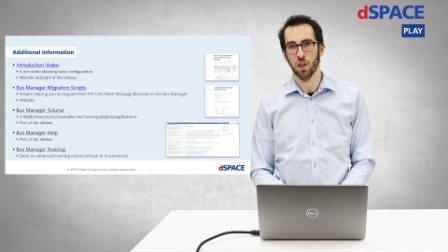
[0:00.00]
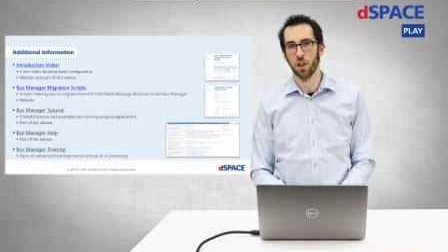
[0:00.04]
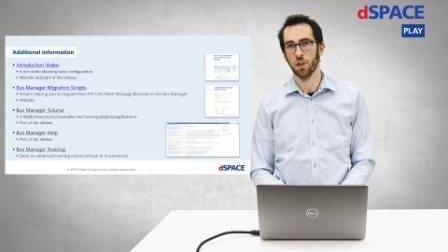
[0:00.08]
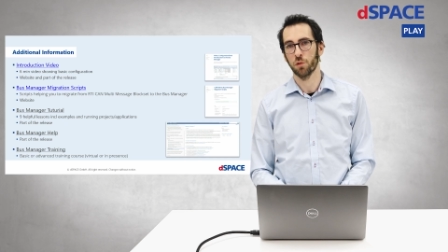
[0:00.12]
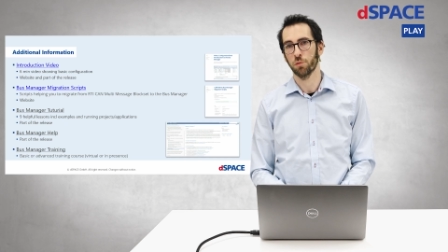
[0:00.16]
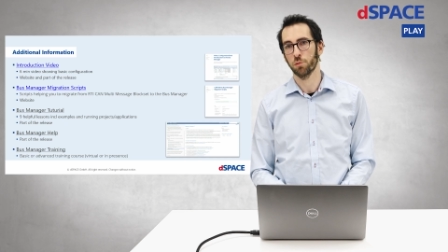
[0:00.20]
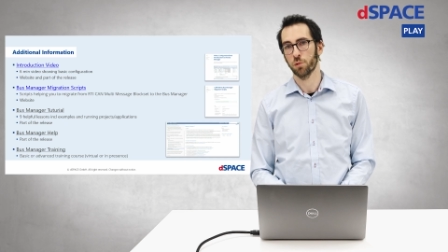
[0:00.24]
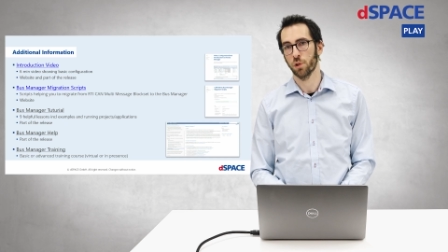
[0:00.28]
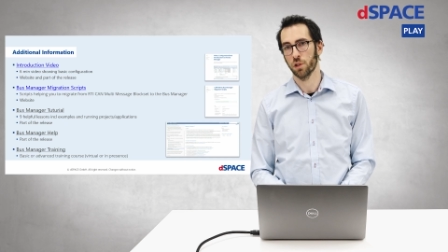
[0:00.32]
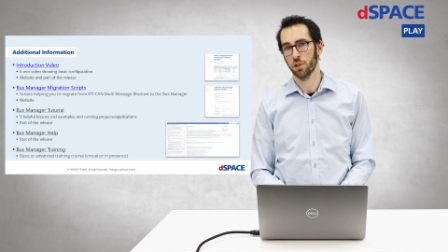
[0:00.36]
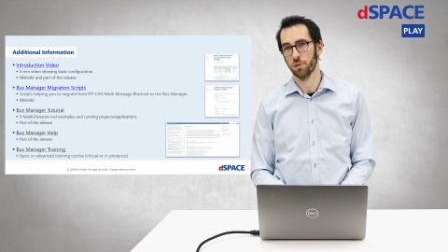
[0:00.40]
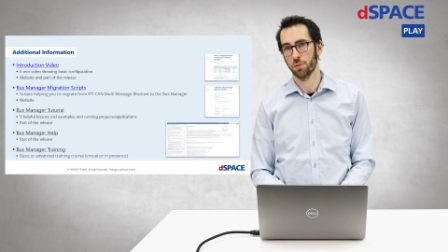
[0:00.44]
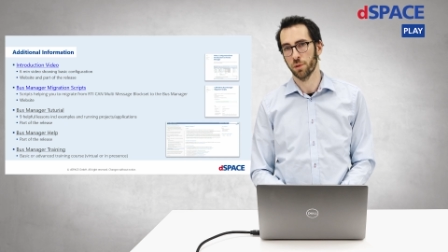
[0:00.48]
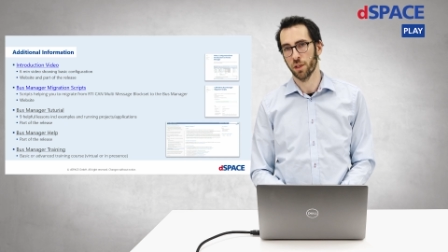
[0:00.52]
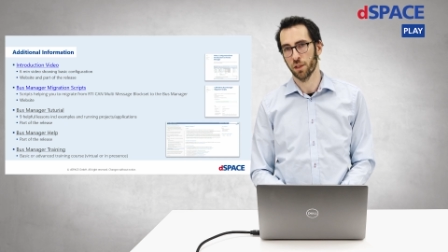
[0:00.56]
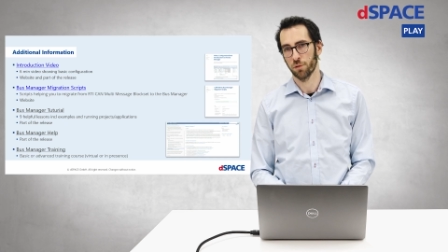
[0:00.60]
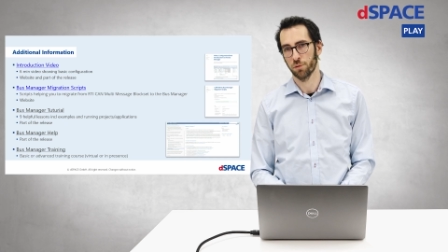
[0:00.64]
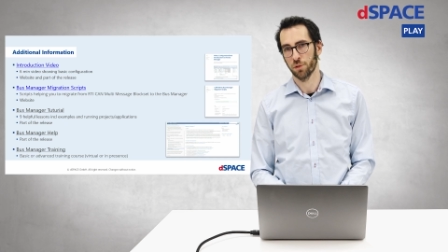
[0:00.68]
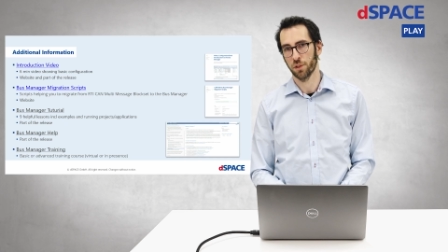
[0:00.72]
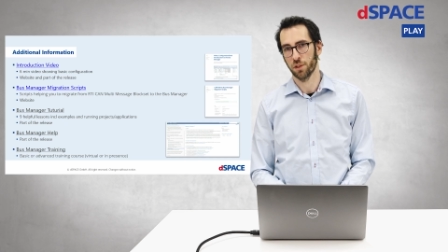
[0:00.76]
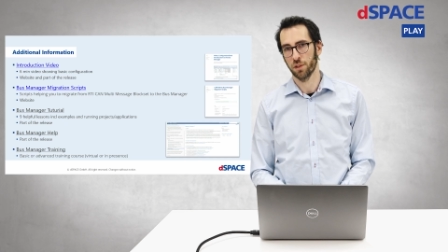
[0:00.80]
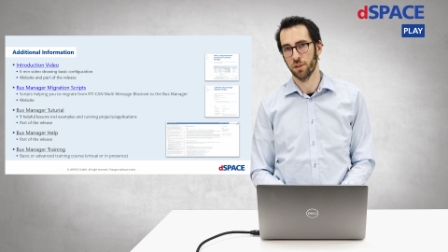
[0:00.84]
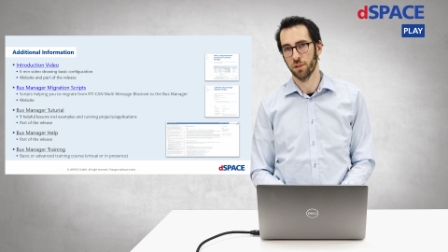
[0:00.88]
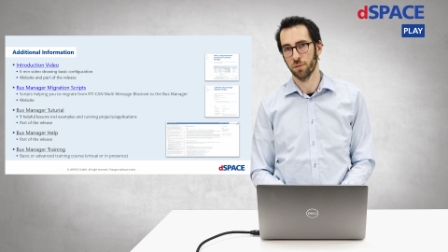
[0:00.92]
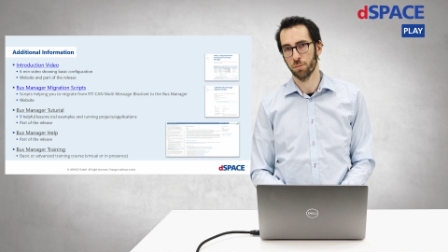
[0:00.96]
Of course, we
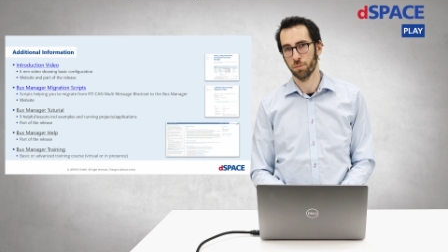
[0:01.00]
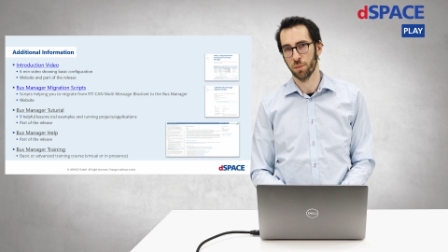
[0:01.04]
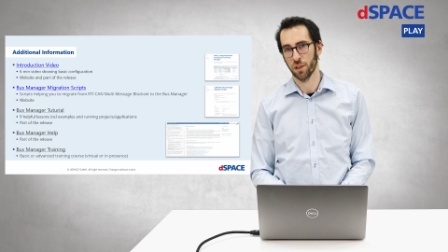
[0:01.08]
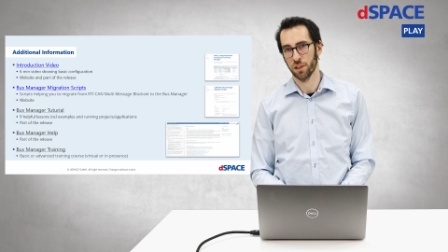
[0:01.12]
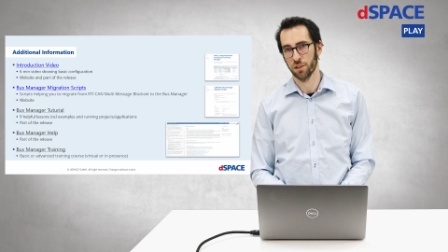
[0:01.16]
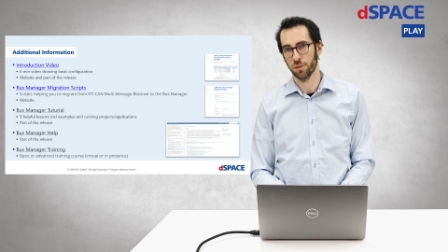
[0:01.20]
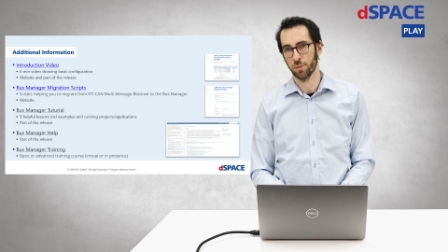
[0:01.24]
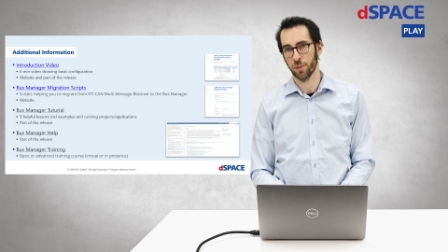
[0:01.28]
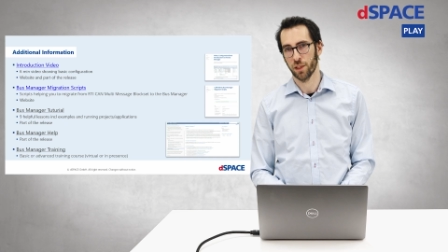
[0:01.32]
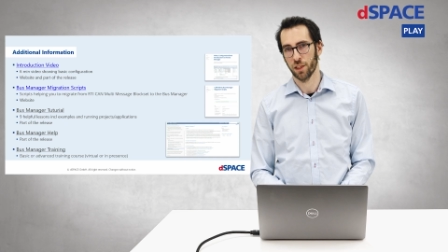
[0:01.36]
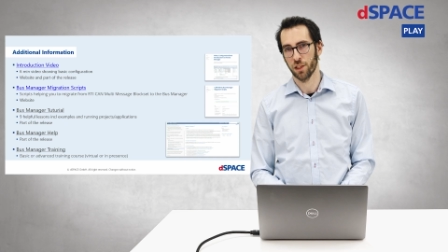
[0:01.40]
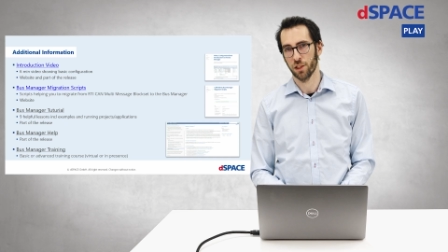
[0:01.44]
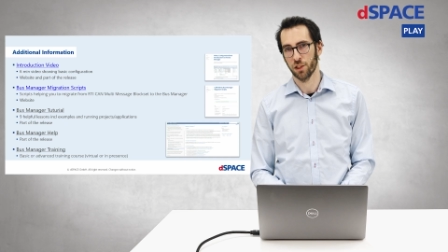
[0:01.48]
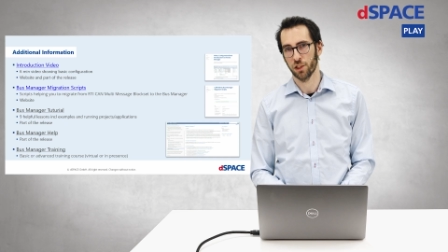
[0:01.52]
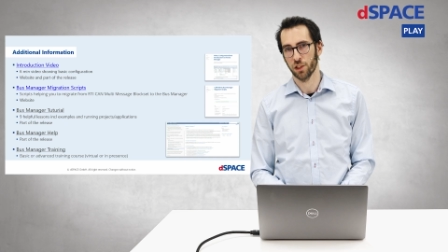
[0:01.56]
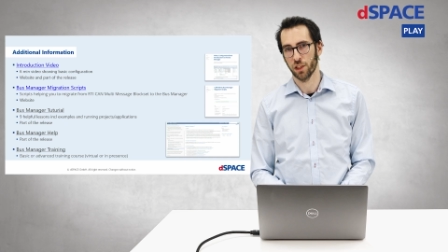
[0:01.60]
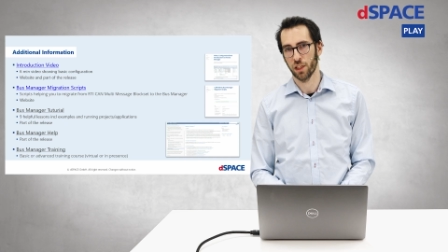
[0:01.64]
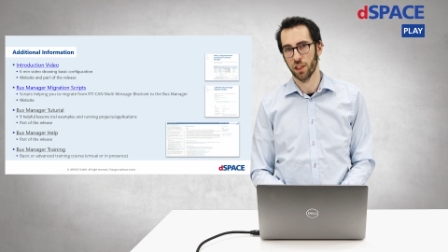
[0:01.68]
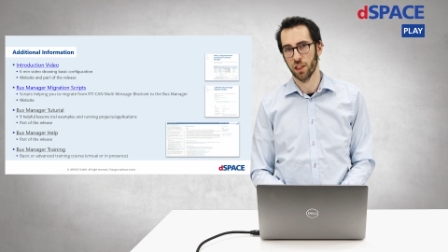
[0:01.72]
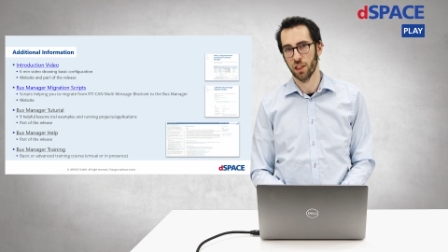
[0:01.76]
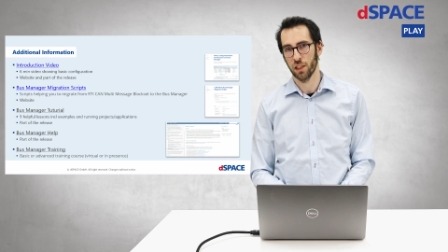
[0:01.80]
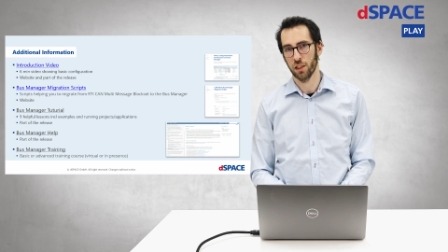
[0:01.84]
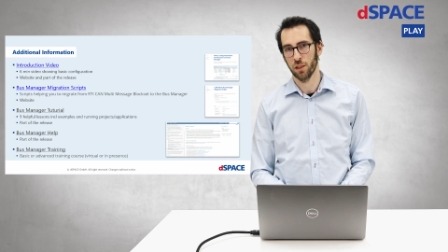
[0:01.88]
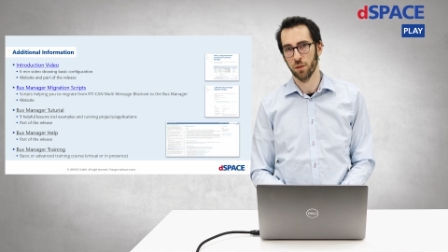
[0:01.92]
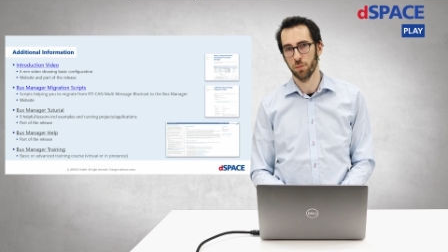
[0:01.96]
have bus manager
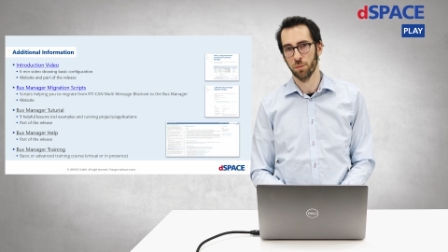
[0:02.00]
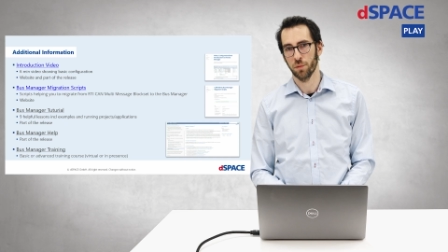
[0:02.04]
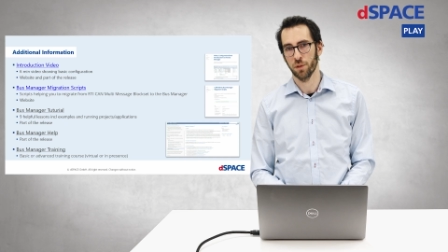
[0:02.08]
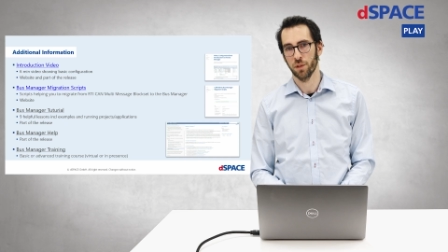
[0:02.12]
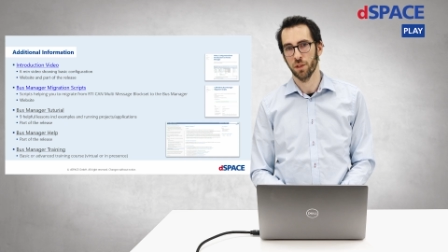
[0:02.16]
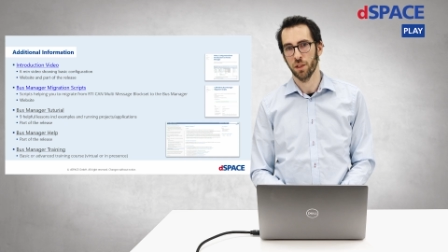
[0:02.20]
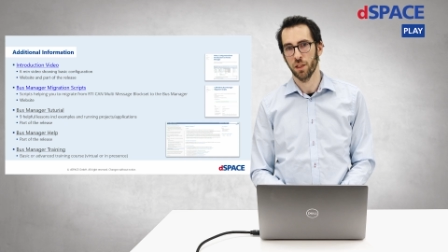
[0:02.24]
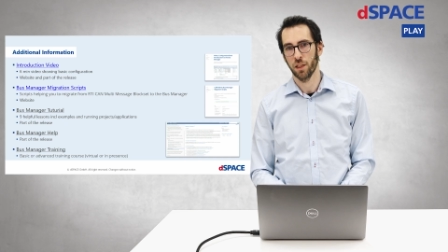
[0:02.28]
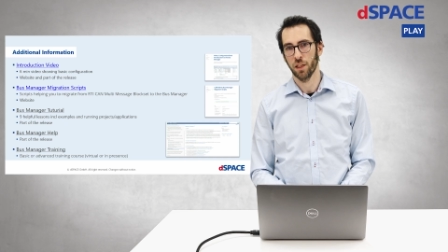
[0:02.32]
help.